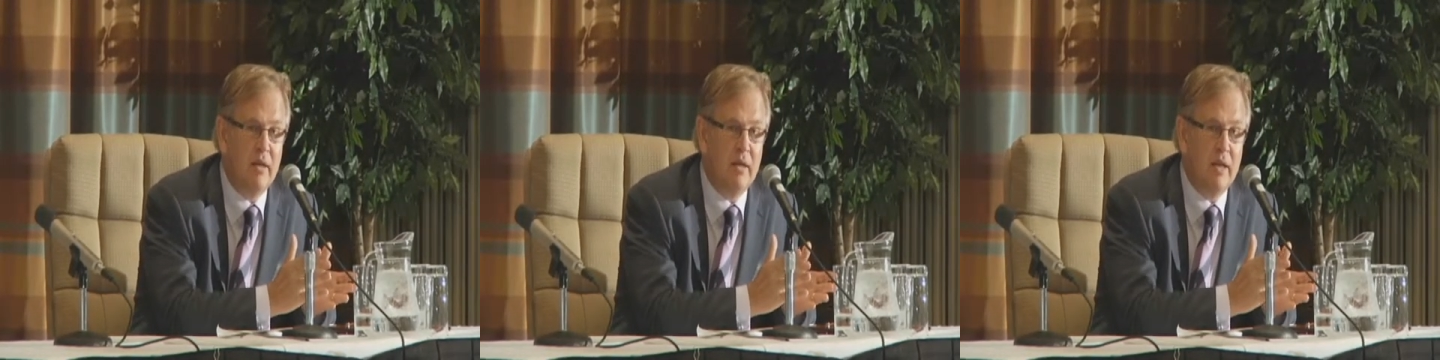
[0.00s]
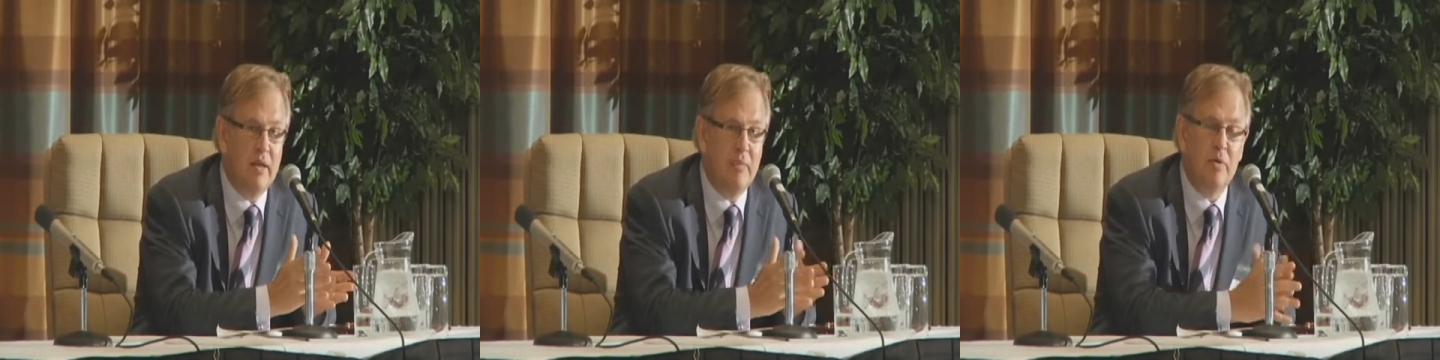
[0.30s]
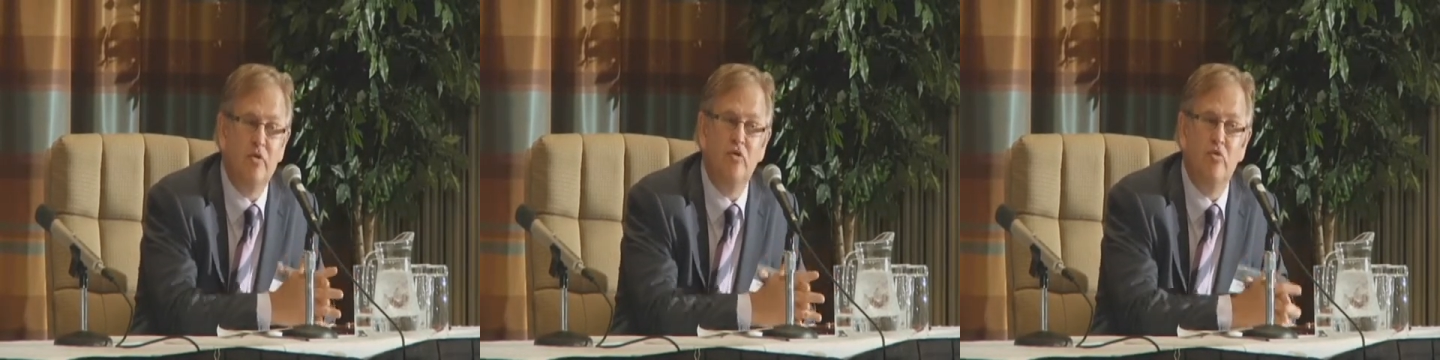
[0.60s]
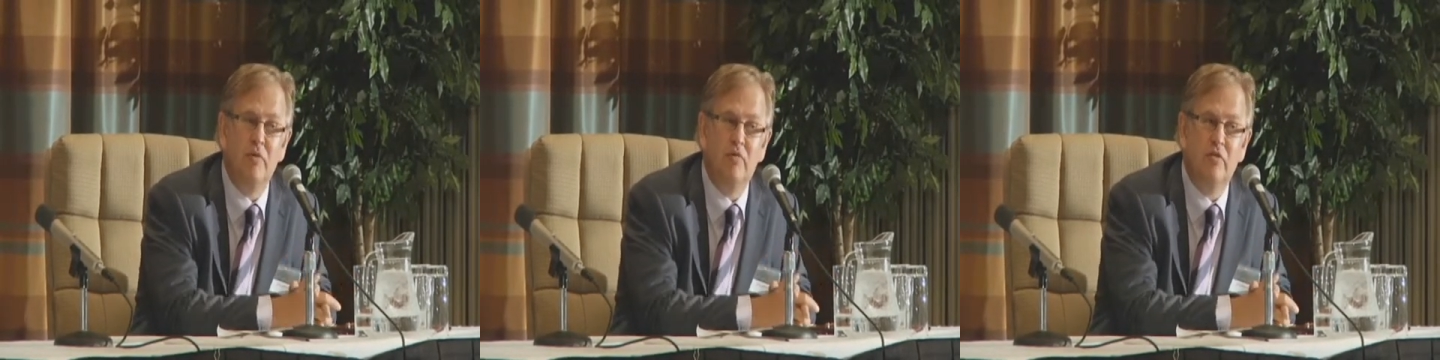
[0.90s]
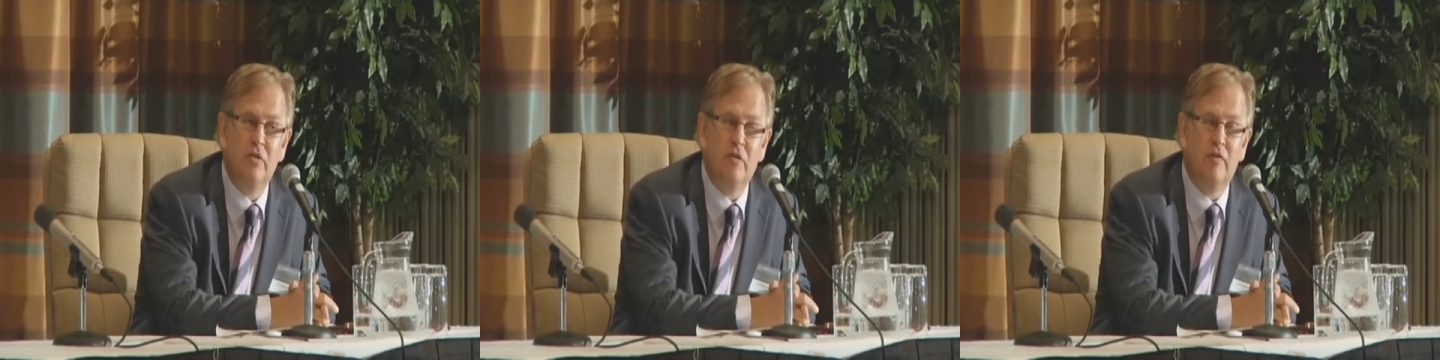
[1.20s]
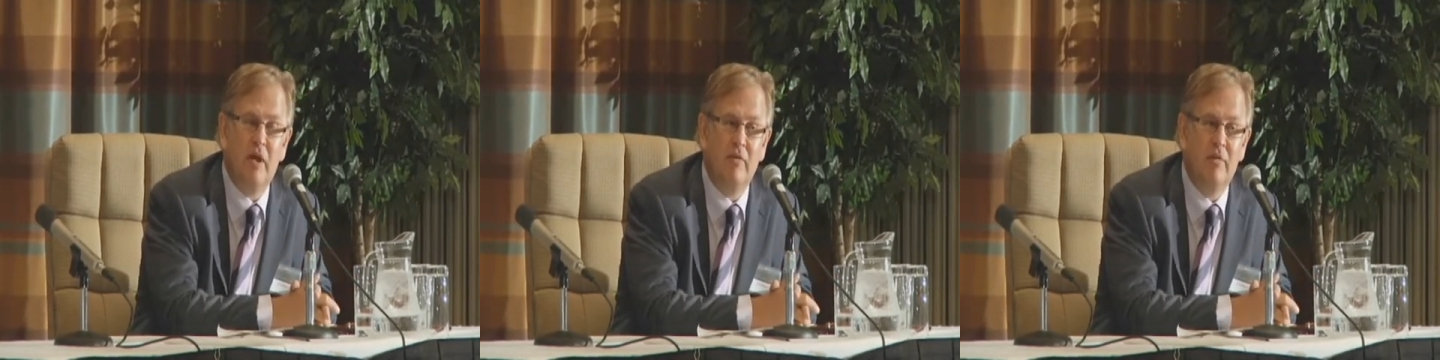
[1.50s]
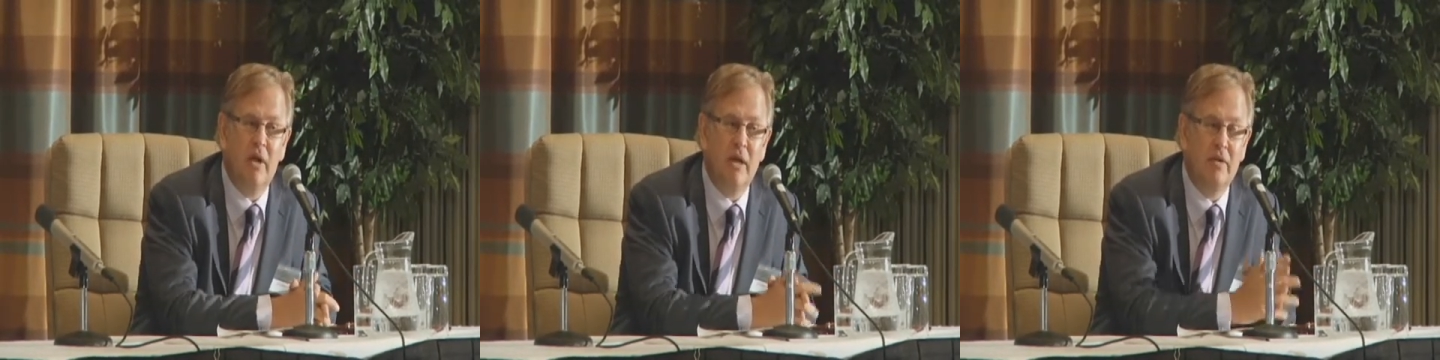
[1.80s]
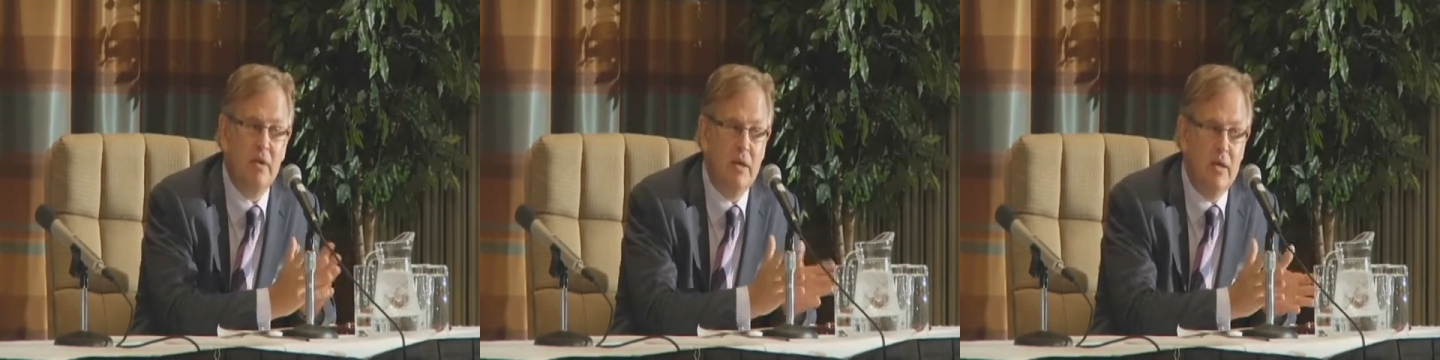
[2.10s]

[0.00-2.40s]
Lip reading: they pursued him for $65,000.